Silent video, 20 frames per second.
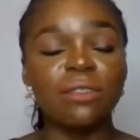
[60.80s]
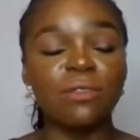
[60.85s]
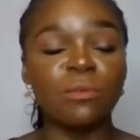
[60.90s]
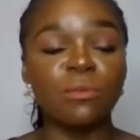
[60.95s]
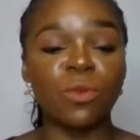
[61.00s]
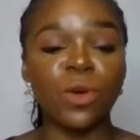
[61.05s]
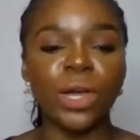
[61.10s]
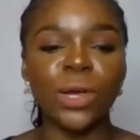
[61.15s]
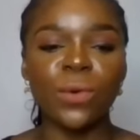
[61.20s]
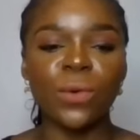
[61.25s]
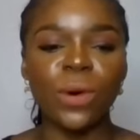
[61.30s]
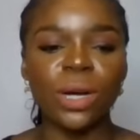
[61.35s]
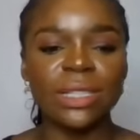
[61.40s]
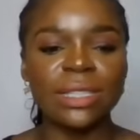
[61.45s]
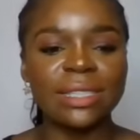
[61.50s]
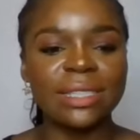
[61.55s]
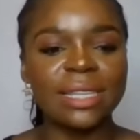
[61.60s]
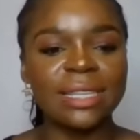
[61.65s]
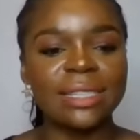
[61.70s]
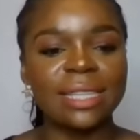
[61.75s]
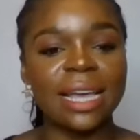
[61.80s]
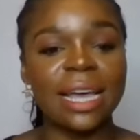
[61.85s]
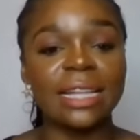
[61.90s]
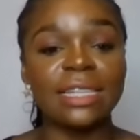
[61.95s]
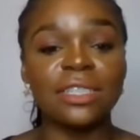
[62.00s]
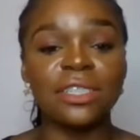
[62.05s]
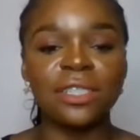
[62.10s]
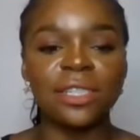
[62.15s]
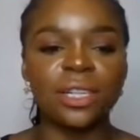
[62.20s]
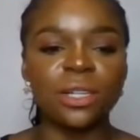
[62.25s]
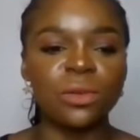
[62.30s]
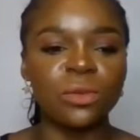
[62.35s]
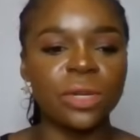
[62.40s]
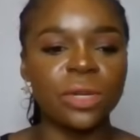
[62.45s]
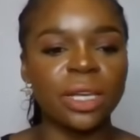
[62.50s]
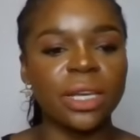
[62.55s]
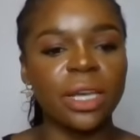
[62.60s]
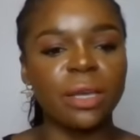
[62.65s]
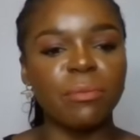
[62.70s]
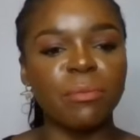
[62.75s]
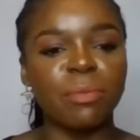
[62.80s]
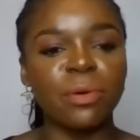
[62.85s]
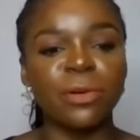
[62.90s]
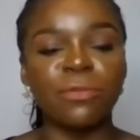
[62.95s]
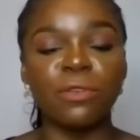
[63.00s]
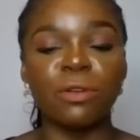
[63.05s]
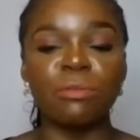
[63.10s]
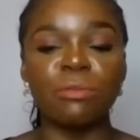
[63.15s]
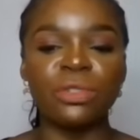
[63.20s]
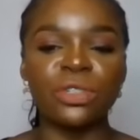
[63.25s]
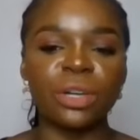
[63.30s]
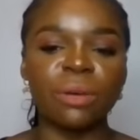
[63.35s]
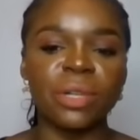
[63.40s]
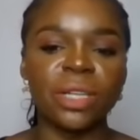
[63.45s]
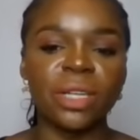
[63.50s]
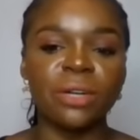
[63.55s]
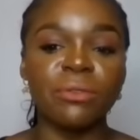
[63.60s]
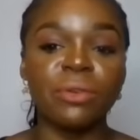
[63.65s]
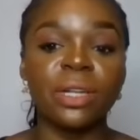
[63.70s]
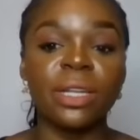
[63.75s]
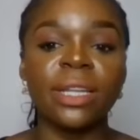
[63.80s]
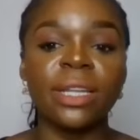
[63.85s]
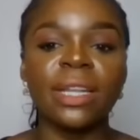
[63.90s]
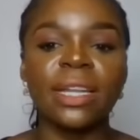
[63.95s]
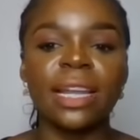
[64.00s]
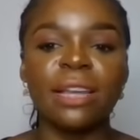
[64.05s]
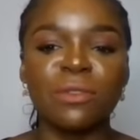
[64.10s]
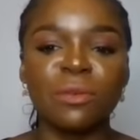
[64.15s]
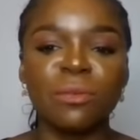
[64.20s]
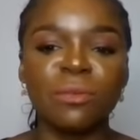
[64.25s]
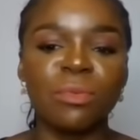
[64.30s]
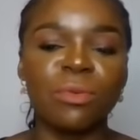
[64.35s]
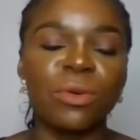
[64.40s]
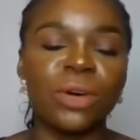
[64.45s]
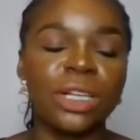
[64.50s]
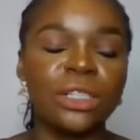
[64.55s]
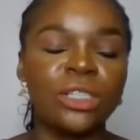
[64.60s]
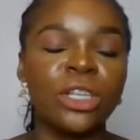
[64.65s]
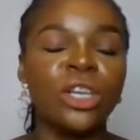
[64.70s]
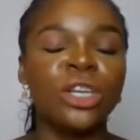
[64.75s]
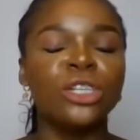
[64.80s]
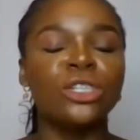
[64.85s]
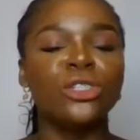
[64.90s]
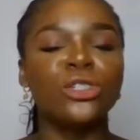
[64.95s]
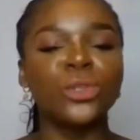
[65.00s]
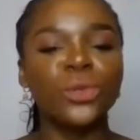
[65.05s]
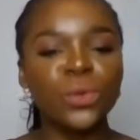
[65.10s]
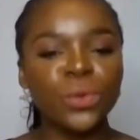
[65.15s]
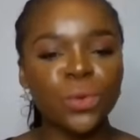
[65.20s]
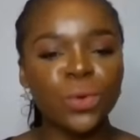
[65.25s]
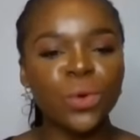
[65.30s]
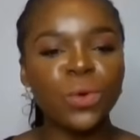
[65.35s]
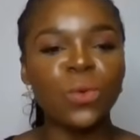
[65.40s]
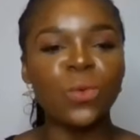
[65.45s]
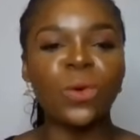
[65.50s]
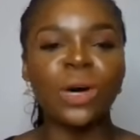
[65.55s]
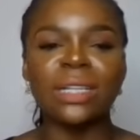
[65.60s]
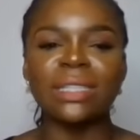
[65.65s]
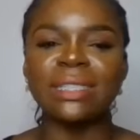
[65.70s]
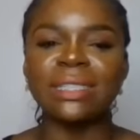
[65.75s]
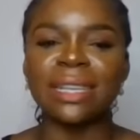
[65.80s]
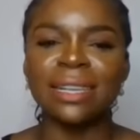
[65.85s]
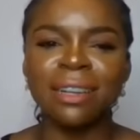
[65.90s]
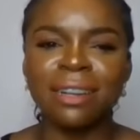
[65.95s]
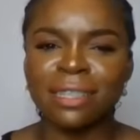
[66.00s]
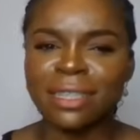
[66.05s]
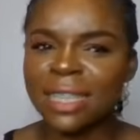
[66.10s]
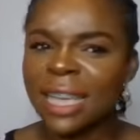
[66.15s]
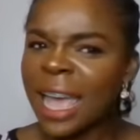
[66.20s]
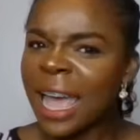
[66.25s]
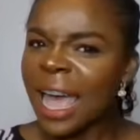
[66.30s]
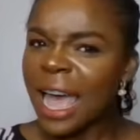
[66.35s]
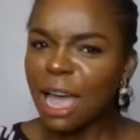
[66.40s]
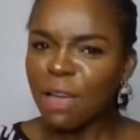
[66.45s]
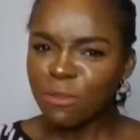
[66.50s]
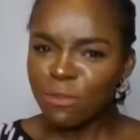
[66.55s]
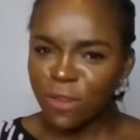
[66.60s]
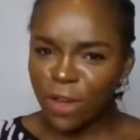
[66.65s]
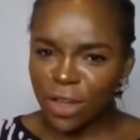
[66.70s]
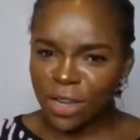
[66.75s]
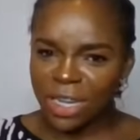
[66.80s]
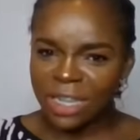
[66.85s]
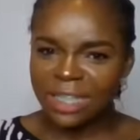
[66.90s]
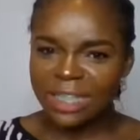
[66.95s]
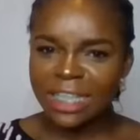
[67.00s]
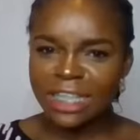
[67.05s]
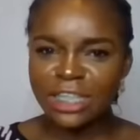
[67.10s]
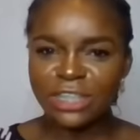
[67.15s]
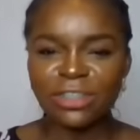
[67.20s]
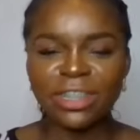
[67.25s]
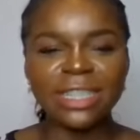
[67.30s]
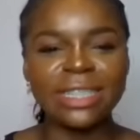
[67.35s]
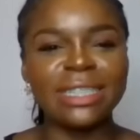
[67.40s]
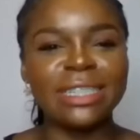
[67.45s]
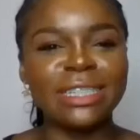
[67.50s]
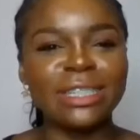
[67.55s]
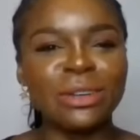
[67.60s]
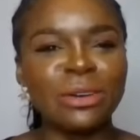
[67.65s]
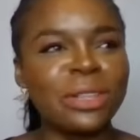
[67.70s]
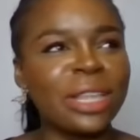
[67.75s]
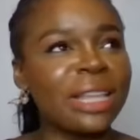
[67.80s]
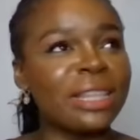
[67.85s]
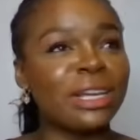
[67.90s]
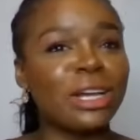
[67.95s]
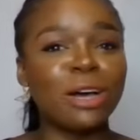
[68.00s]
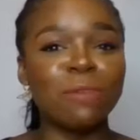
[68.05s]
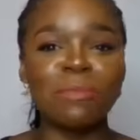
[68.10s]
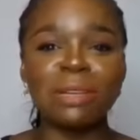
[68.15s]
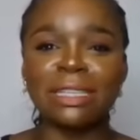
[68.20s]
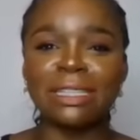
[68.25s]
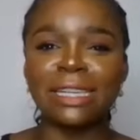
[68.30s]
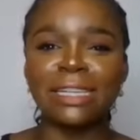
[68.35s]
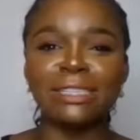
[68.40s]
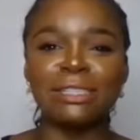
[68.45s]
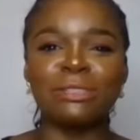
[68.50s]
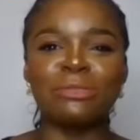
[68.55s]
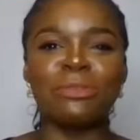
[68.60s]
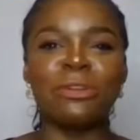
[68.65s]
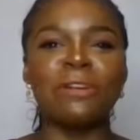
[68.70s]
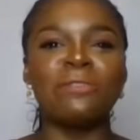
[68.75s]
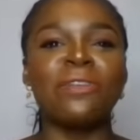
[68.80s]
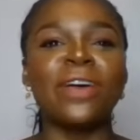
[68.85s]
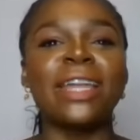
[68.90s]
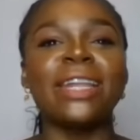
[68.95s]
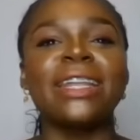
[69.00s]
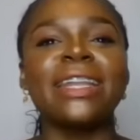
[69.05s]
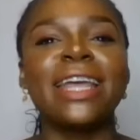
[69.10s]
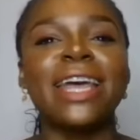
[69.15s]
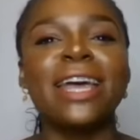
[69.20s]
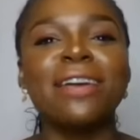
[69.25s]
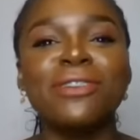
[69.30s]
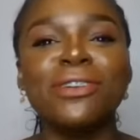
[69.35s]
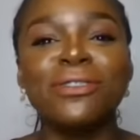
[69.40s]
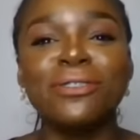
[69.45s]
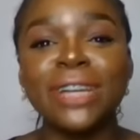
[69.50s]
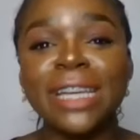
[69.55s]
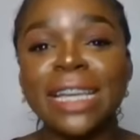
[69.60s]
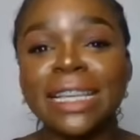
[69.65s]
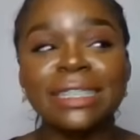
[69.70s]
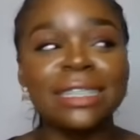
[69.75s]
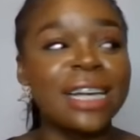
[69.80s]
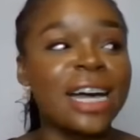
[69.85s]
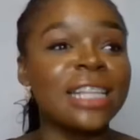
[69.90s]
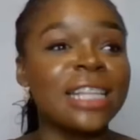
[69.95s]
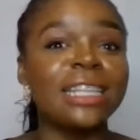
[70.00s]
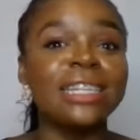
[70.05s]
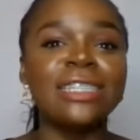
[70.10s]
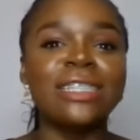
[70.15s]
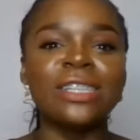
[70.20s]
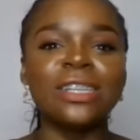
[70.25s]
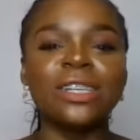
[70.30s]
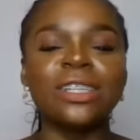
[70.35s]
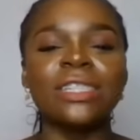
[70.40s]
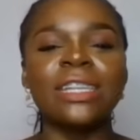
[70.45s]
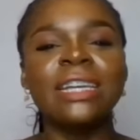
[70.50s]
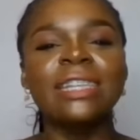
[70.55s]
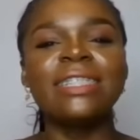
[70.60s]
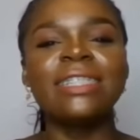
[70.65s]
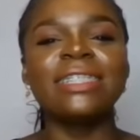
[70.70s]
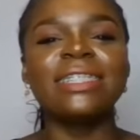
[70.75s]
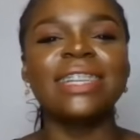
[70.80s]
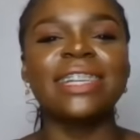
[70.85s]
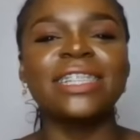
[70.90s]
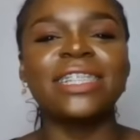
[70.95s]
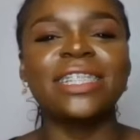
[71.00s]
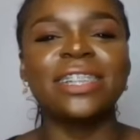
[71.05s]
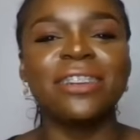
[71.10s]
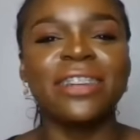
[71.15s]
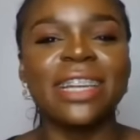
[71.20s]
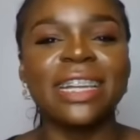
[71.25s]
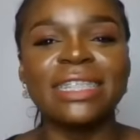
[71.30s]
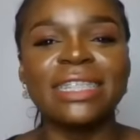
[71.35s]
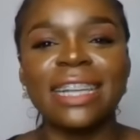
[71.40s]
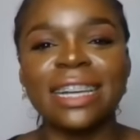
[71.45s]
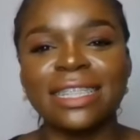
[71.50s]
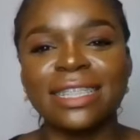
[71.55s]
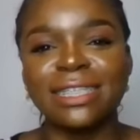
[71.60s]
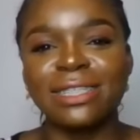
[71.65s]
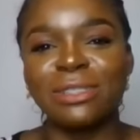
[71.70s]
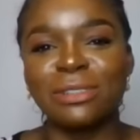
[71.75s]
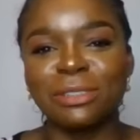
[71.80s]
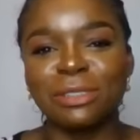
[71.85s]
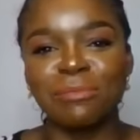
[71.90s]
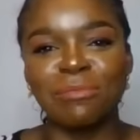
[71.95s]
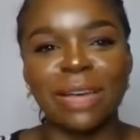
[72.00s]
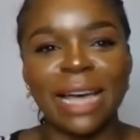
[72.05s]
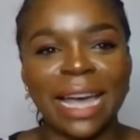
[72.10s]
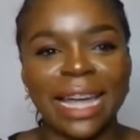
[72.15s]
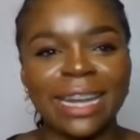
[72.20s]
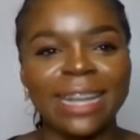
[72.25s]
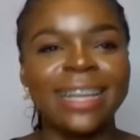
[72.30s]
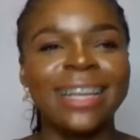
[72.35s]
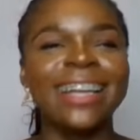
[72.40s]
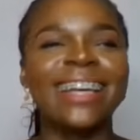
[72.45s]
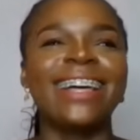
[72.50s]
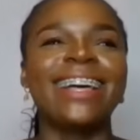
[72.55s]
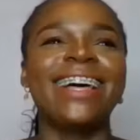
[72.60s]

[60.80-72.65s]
11.16, and Gina Luken-Kemper from Germany running 11.21 seconds. I found it interesting though that the commentators were finding every reason under the sun to say Shericka Jackson looked bad.